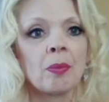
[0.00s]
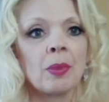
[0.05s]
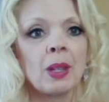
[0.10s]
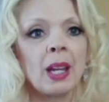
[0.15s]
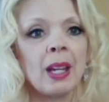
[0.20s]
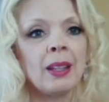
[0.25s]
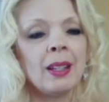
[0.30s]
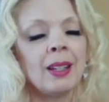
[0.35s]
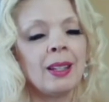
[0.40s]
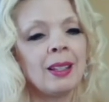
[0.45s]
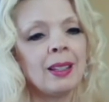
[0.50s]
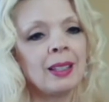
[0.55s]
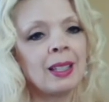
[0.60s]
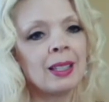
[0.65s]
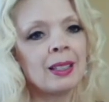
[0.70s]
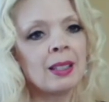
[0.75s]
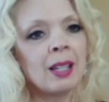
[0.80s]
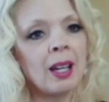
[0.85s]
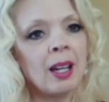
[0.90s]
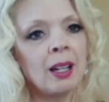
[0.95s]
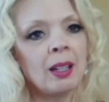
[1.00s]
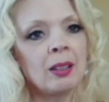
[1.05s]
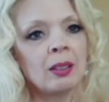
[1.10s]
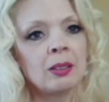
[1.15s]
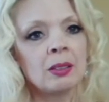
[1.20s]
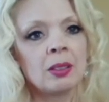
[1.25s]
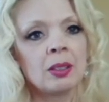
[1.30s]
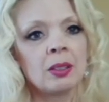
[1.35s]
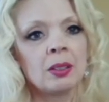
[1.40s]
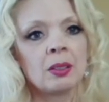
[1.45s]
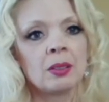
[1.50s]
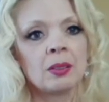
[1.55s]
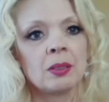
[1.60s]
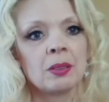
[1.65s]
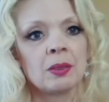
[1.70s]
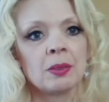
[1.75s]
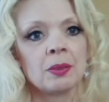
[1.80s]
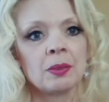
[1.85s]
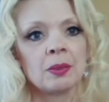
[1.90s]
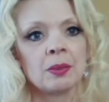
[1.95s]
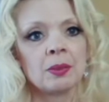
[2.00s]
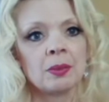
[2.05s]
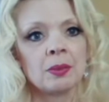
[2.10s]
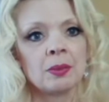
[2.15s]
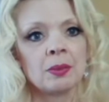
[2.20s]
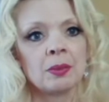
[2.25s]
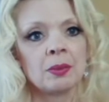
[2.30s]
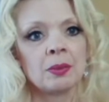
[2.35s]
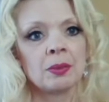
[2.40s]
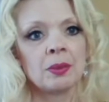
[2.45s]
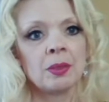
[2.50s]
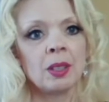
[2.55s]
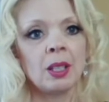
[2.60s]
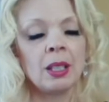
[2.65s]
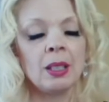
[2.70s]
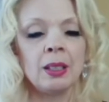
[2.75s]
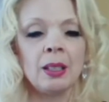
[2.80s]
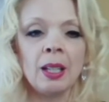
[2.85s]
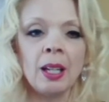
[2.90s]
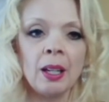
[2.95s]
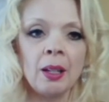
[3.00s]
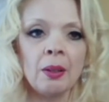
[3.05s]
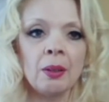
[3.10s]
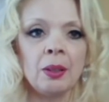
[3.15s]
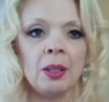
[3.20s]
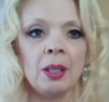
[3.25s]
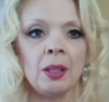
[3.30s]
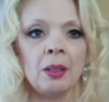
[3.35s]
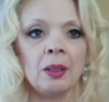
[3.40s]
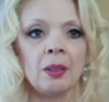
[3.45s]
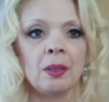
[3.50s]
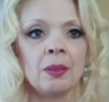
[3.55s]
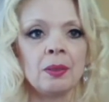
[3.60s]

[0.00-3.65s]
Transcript: And then it gets held and carried